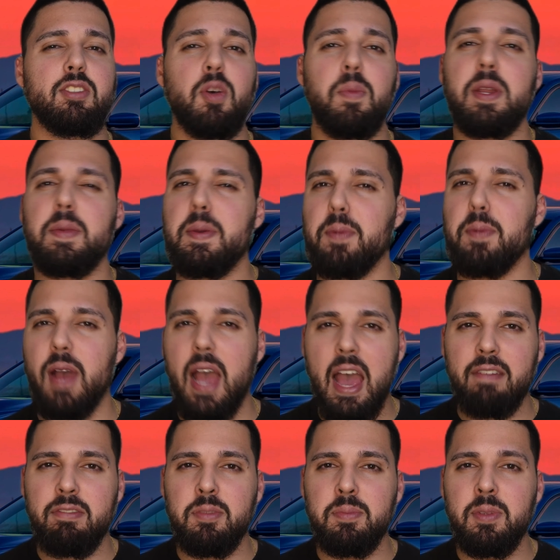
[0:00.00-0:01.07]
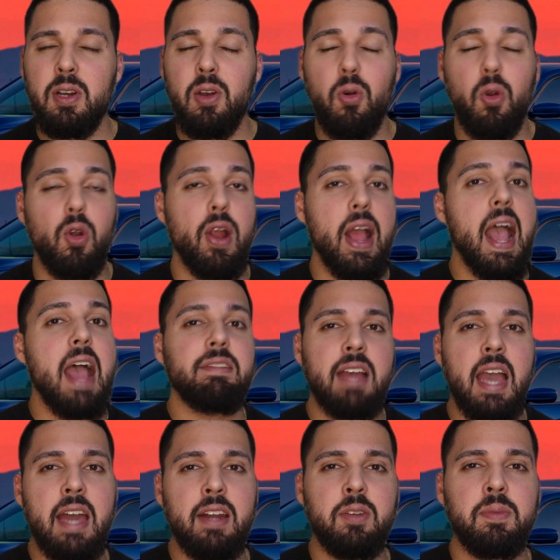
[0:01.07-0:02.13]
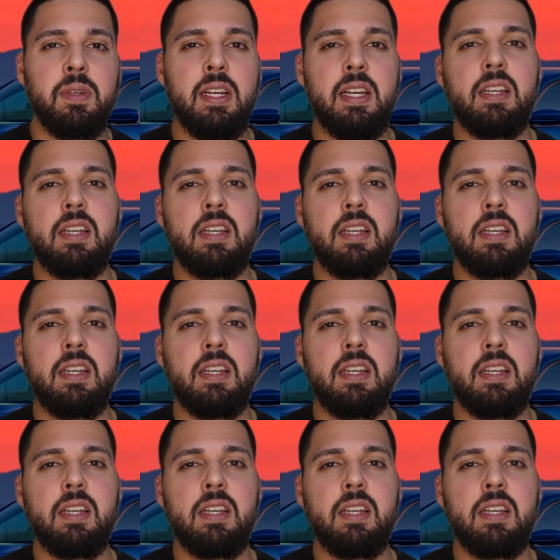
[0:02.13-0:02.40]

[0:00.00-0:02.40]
so many people have them or have had them